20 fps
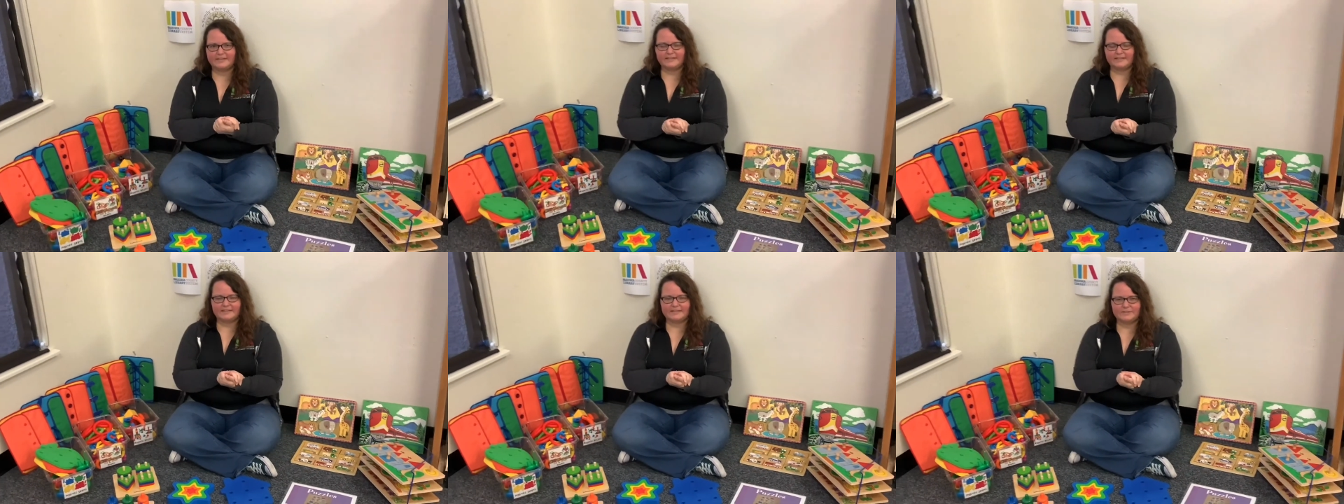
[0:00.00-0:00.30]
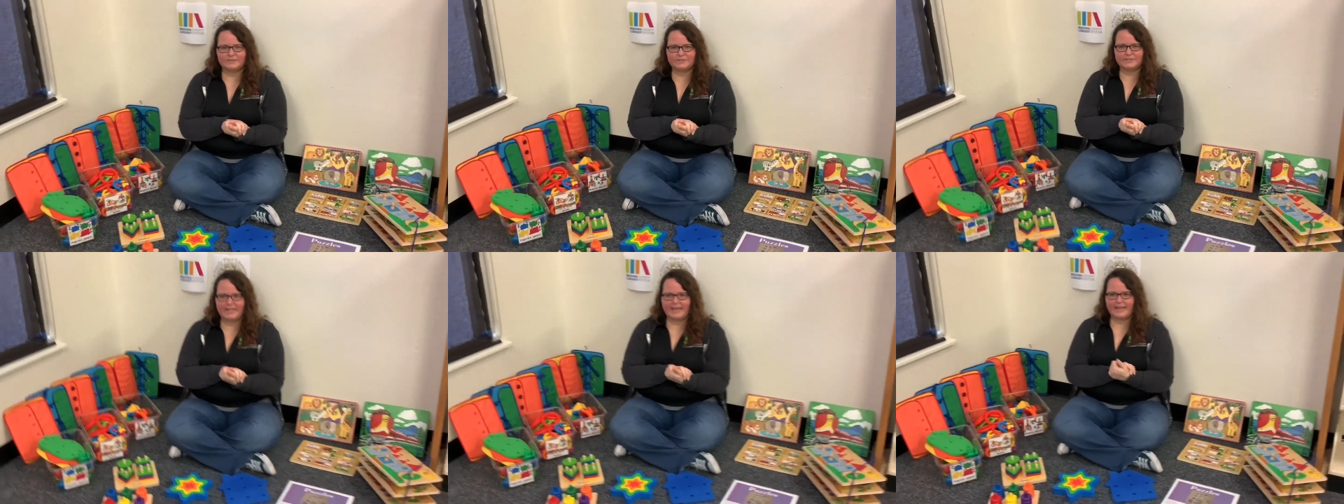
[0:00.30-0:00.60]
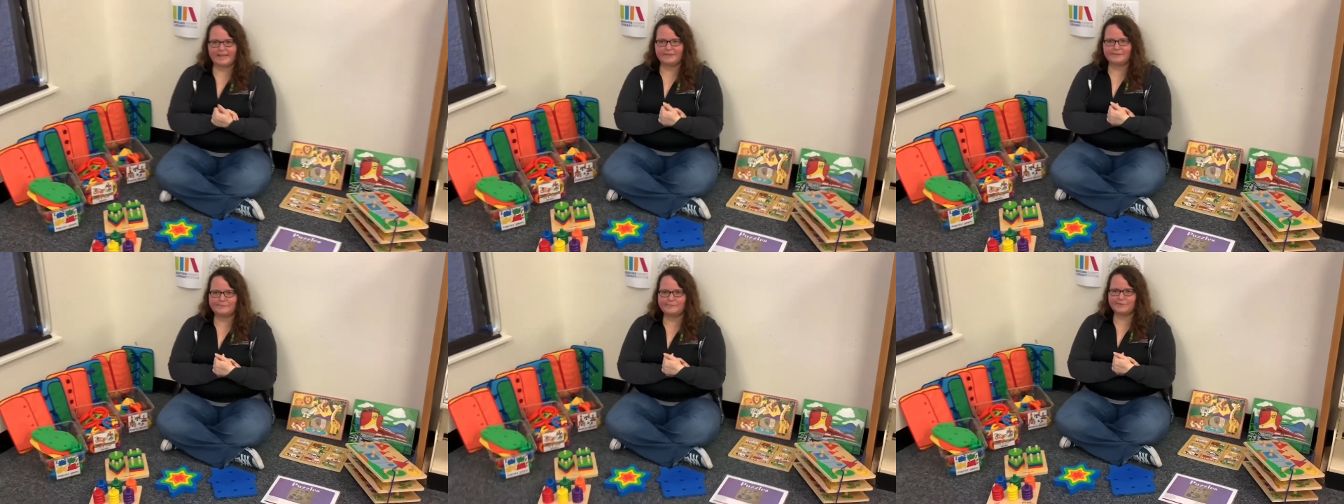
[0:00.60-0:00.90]
those
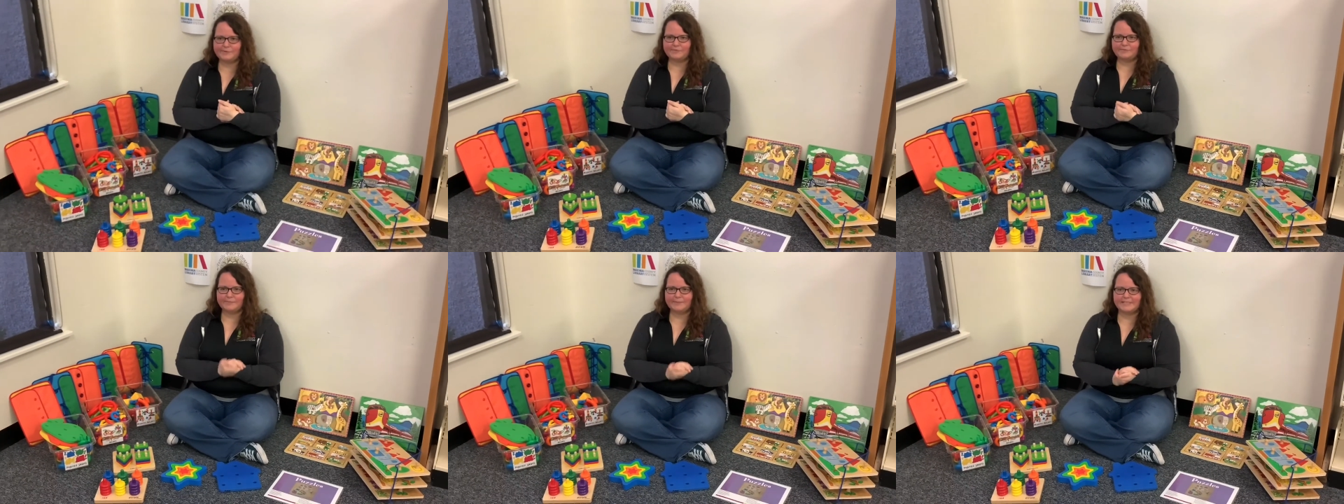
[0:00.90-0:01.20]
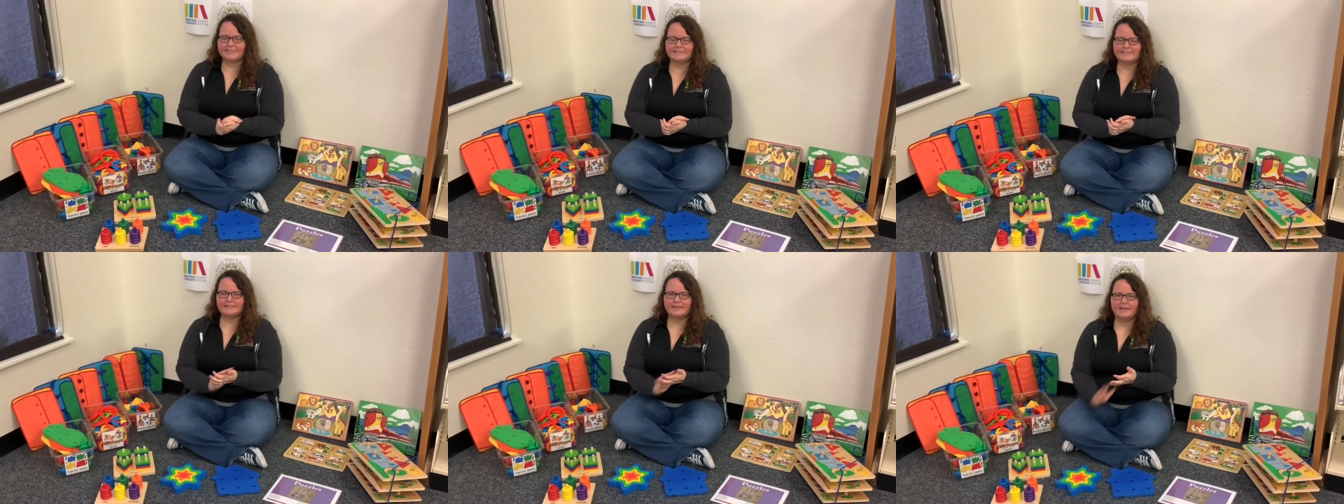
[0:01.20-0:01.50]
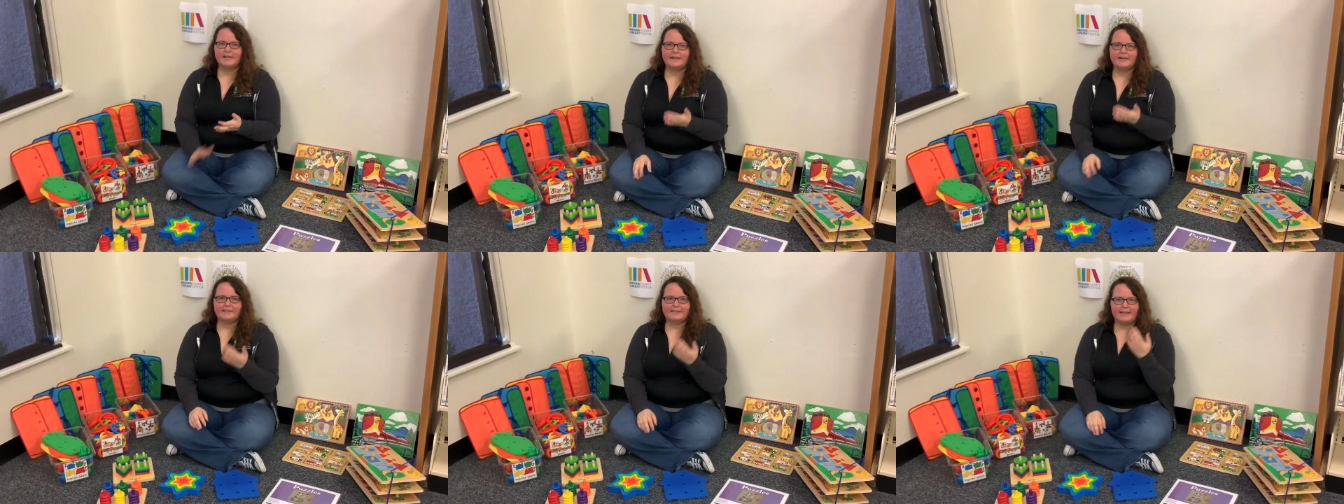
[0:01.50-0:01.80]
hand movements,
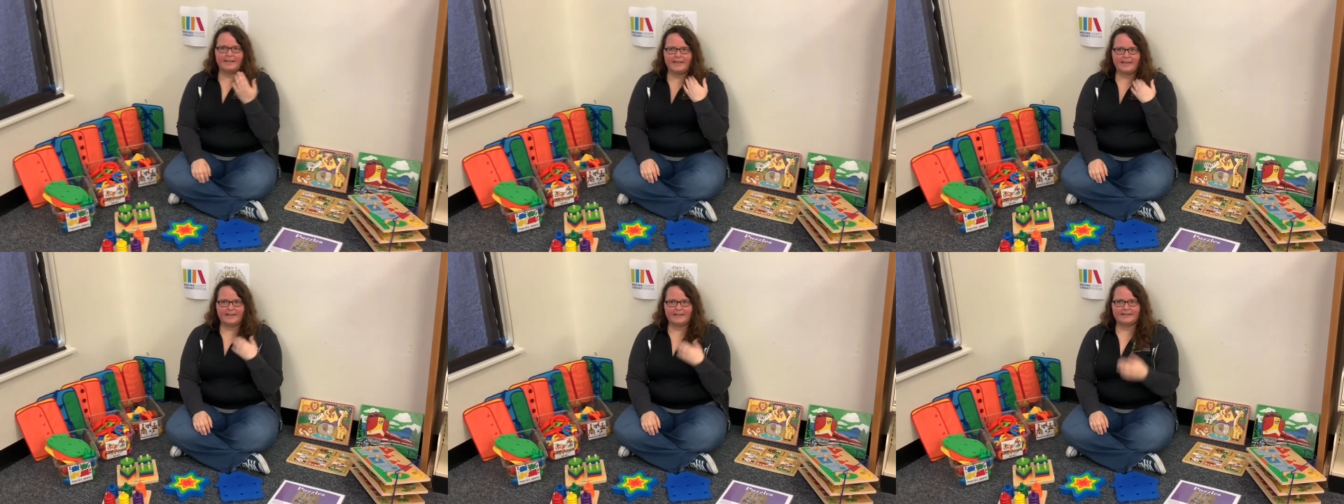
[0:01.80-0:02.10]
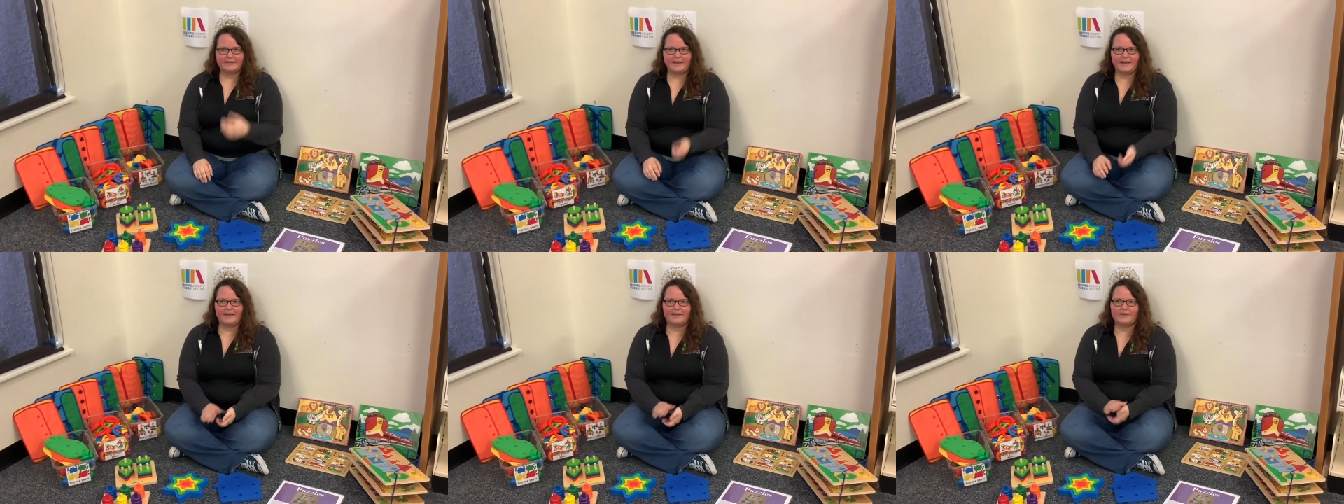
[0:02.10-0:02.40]
the hand-eye